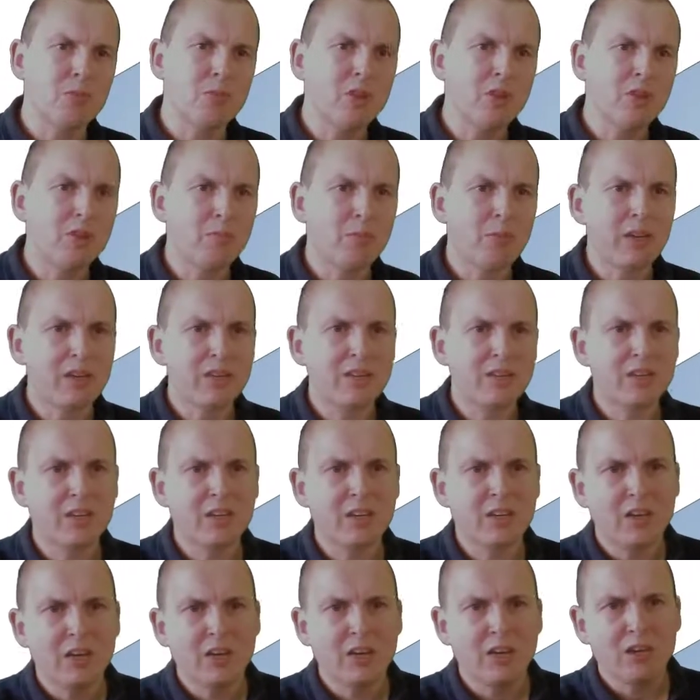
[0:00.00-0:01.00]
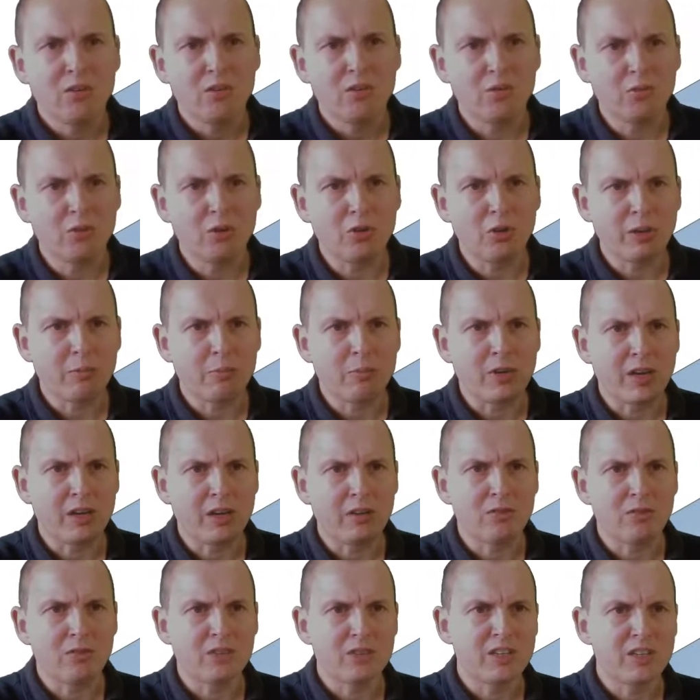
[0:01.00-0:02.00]
multiplexing, you're going
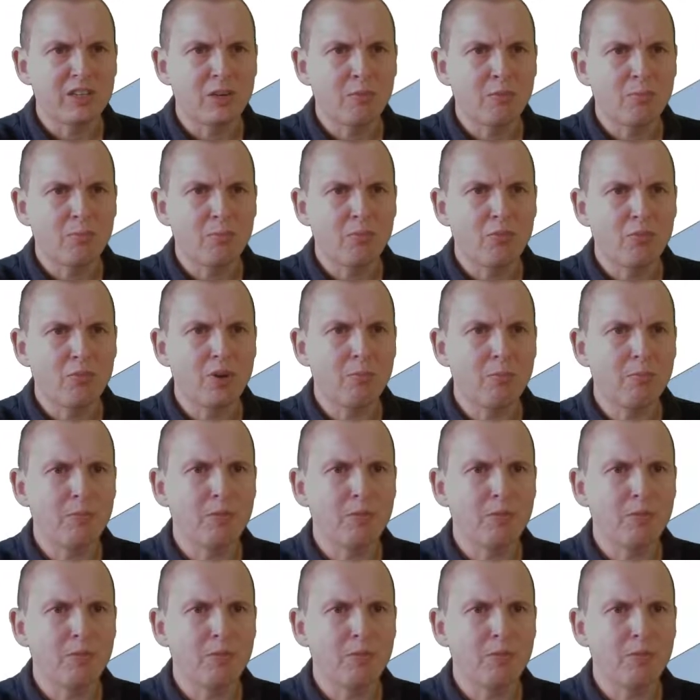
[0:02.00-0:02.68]
back to the same problem.